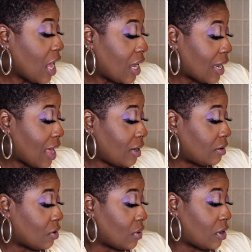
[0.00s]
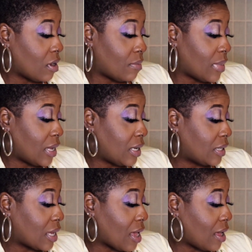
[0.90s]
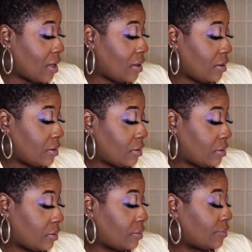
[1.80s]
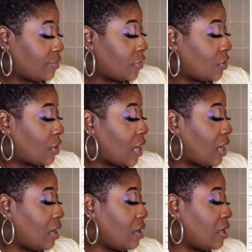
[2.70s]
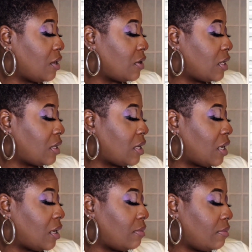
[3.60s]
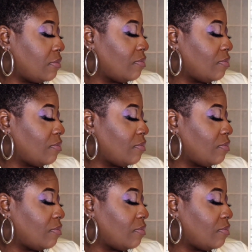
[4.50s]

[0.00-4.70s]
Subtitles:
A lot going on by this guy. Okay, here's his name.